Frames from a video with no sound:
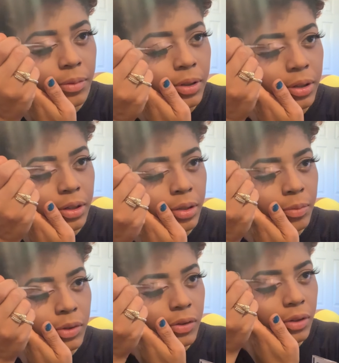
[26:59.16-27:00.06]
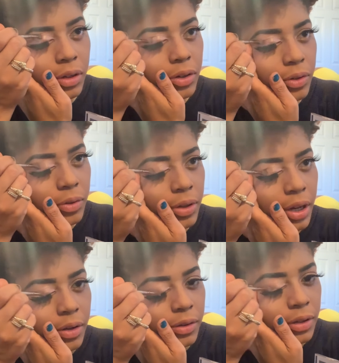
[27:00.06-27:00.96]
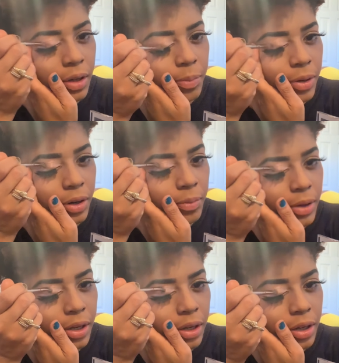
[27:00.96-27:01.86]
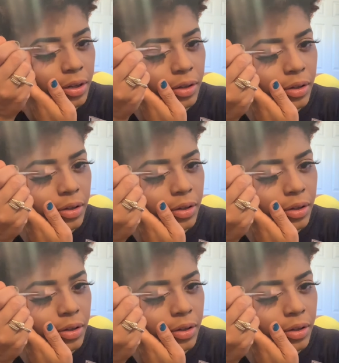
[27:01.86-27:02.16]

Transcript: And I'm just gonna do the outside part of my eye.